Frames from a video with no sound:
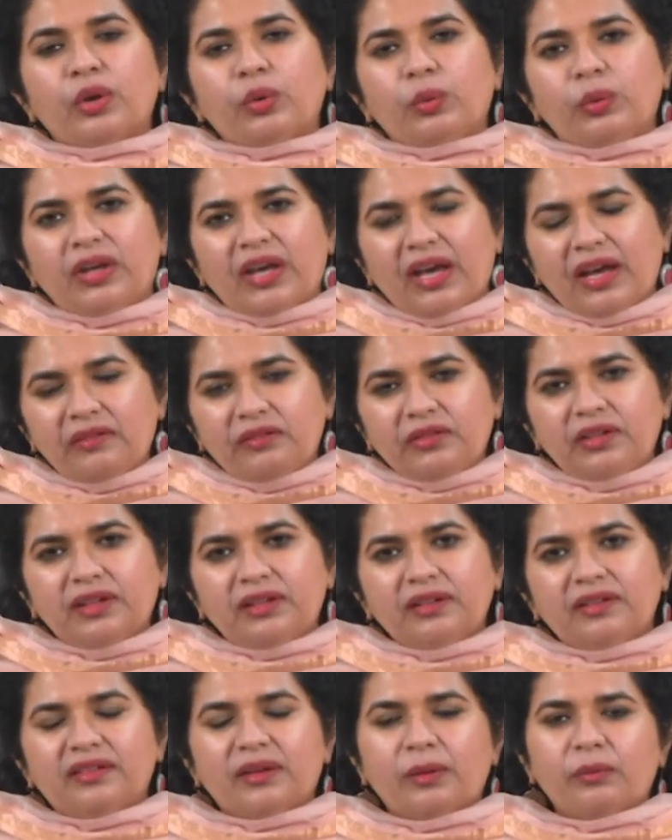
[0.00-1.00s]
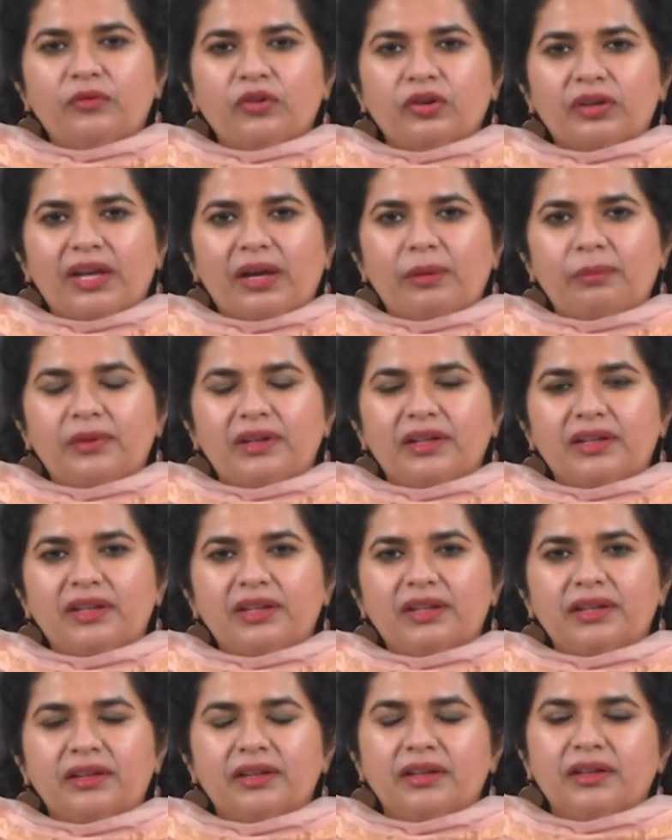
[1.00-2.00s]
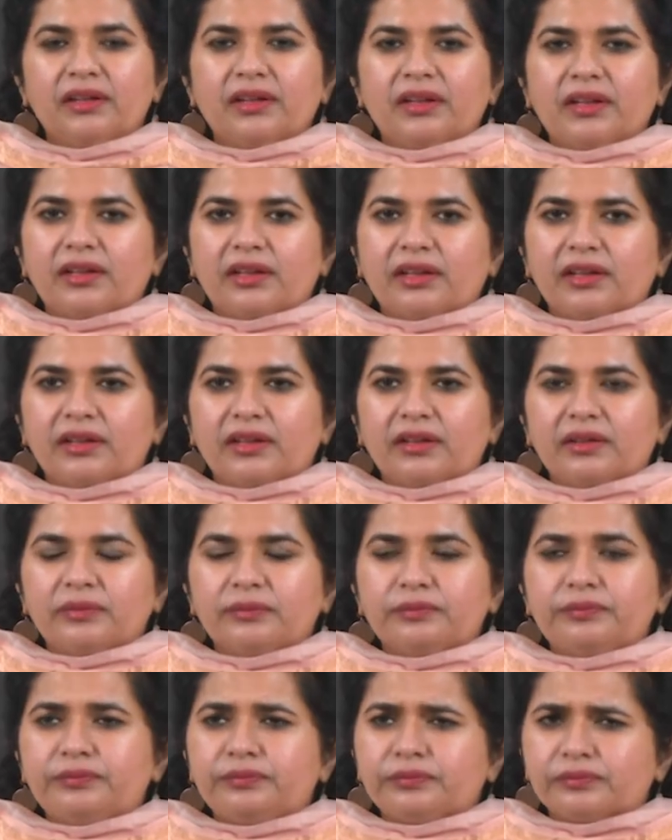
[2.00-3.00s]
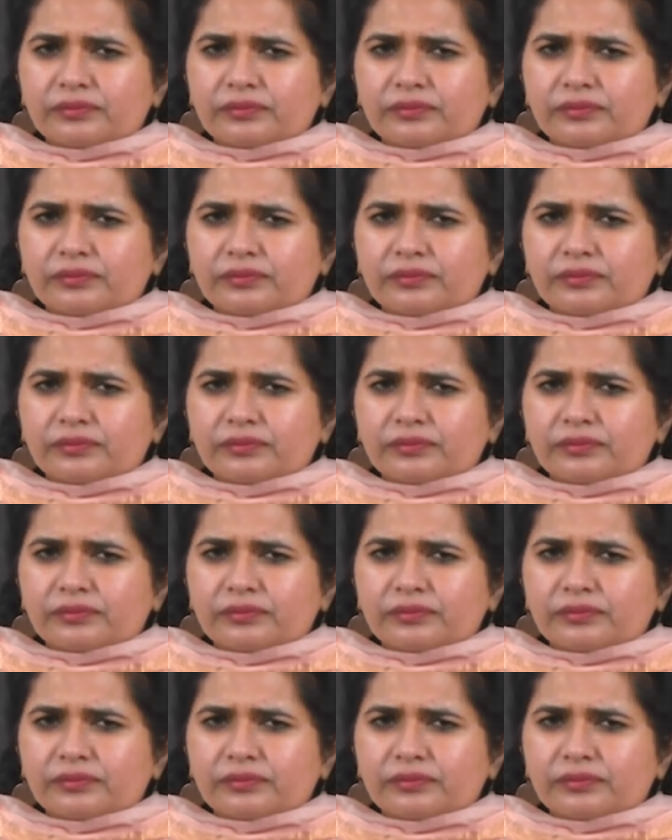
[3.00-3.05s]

We have done some vocabulary in